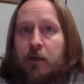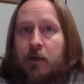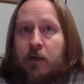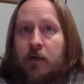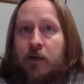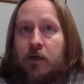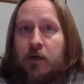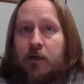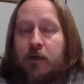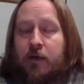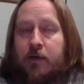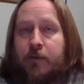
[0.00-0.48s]

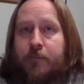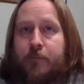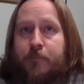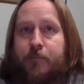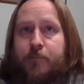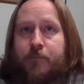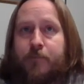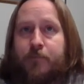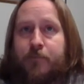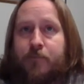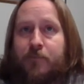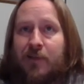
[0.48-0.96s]

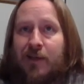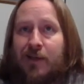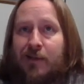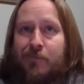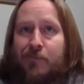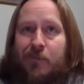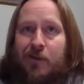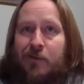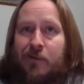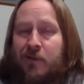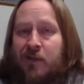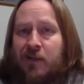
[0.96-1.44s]
I'm
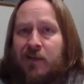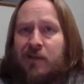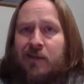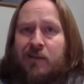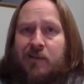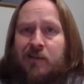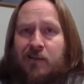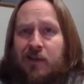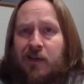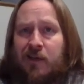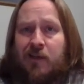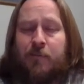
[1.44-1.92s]
going to
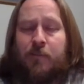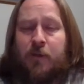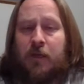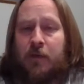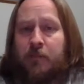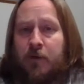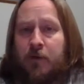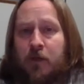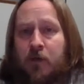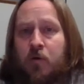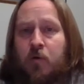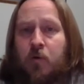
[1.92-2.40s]
kind of be a
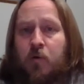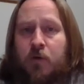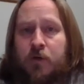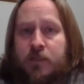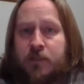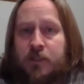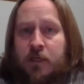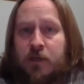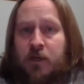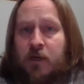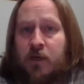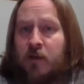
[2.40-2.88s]
bit
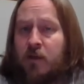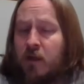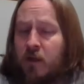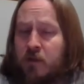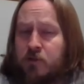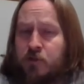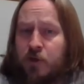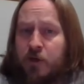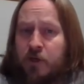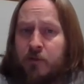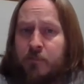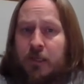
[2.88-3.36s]
coarse there. I'll
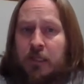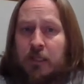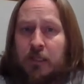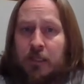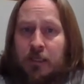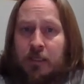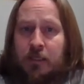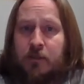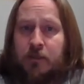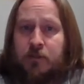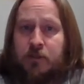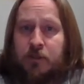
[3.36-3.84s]
try to be
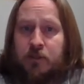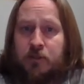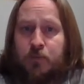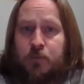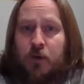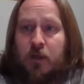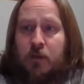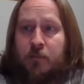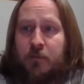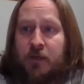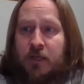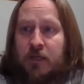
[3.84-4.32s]
lenient as
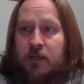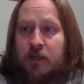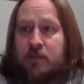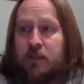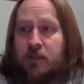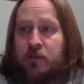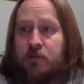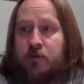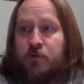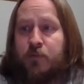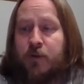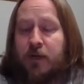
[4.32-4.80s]
well, because
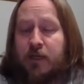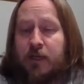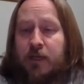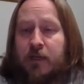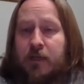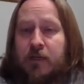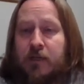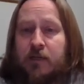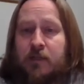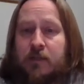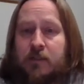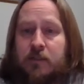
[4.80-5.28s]
I do
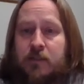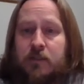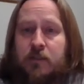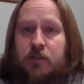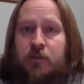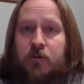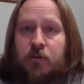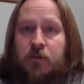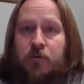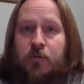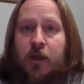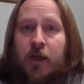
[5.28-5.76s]
recognize
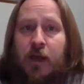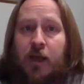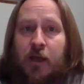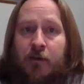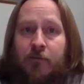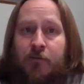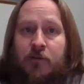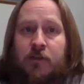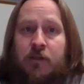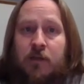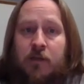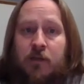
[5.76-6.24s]
you don't
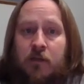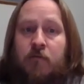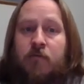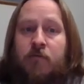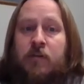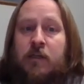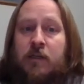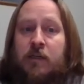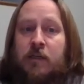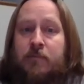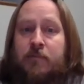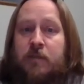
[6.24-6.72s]
have a ton of
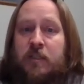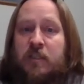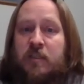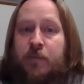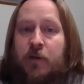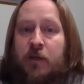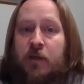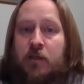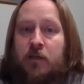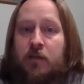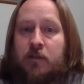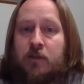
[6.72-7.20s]
time to
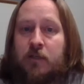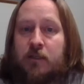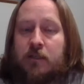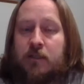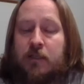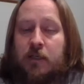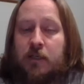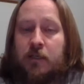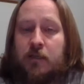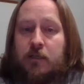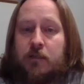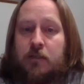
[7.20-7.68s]
spend on these
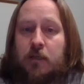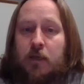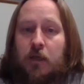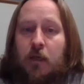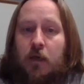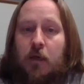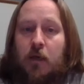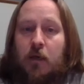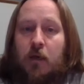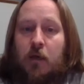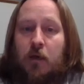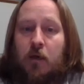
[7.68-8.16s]
things.
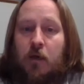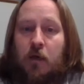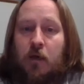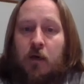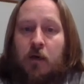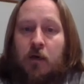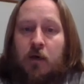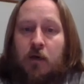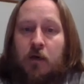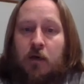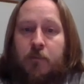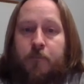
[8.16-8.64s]

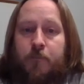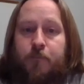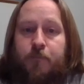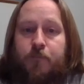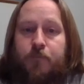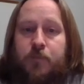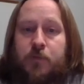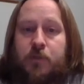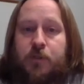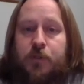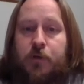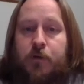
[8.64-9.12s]

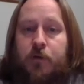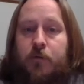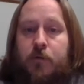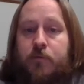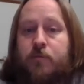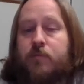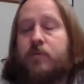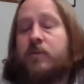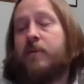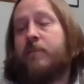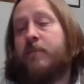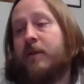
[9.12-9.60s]

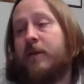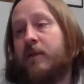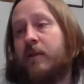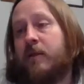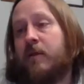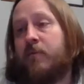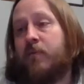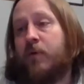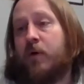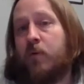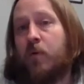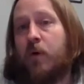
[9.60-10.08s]
So submit
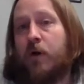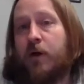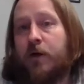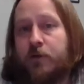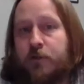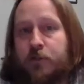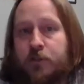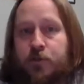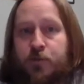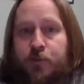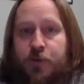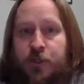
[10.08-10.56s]
the
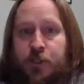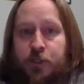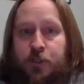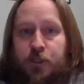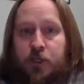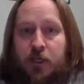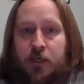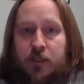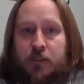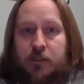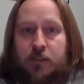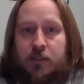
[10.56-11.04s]
required
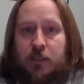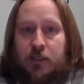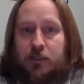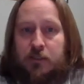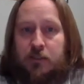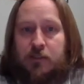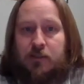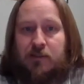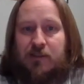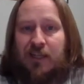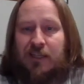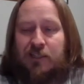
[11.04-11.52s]
screenshots.
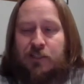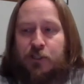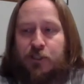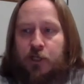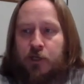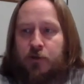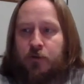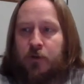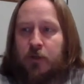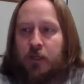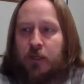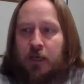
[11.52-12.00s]
That's
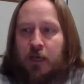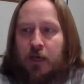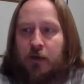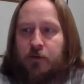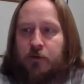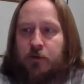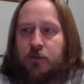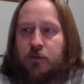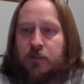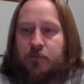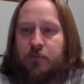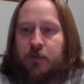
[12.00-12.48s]
generally how
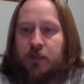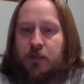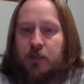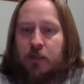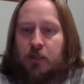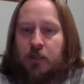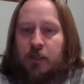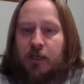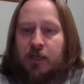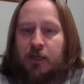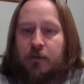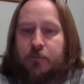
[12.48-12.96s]
you submit
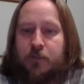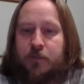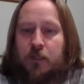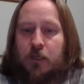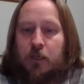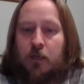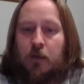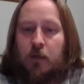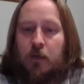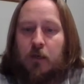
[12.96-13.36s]
the labs.